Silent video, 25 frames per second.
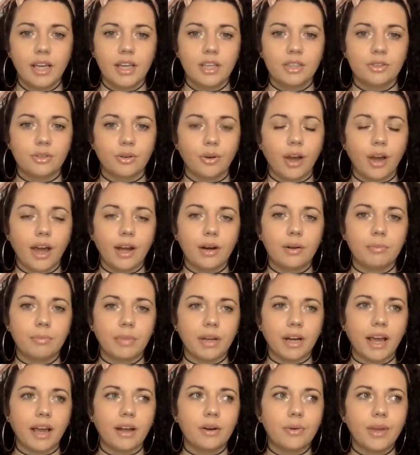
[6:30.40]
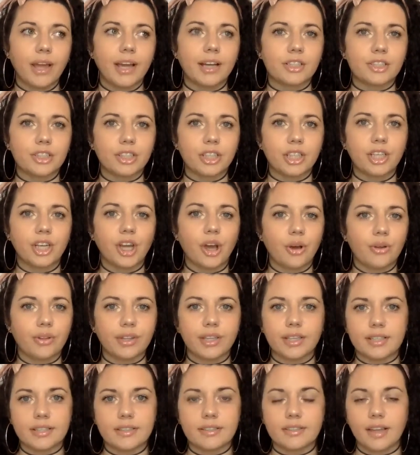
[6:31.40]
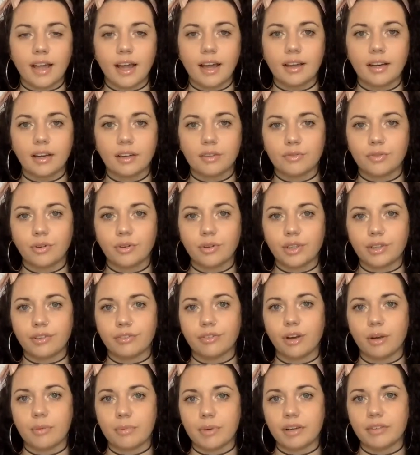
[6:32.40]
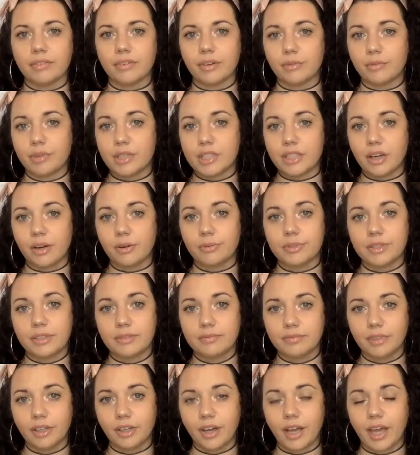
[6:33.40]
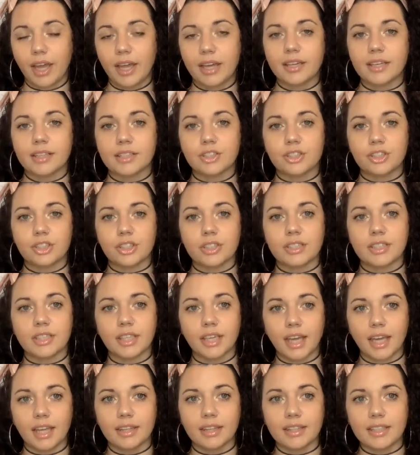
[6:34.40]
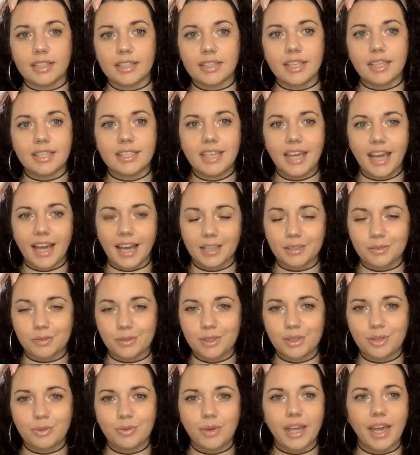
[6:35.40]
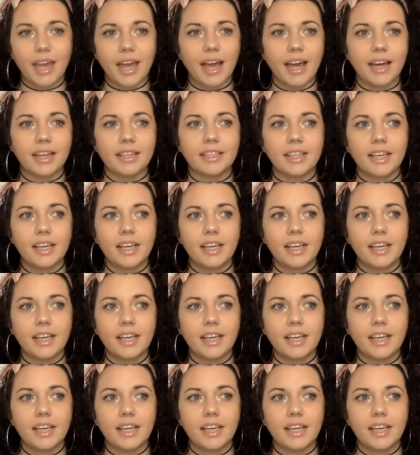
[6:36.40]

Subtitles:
So how do we actually know that it's not unfolding for our benefit? We don't. Okay. It's just, again, these attachments we had,